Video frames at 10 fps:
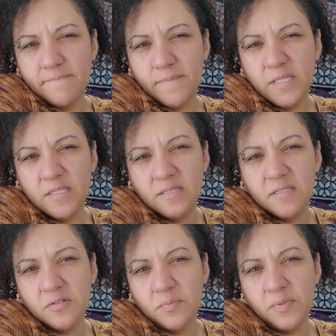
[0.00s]
This is
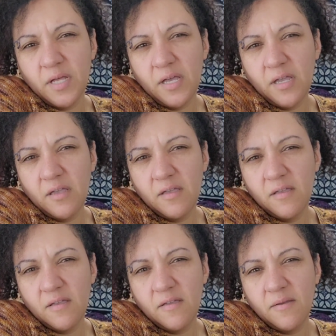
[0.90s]
single ply.
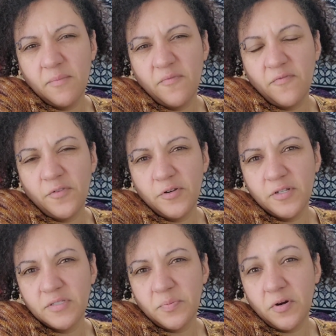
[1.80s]
Flirting
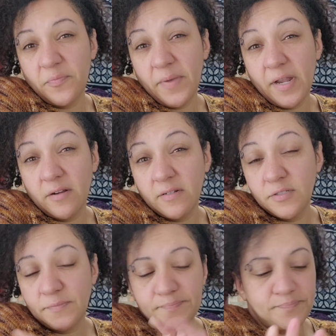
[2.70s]
is part of my heritage.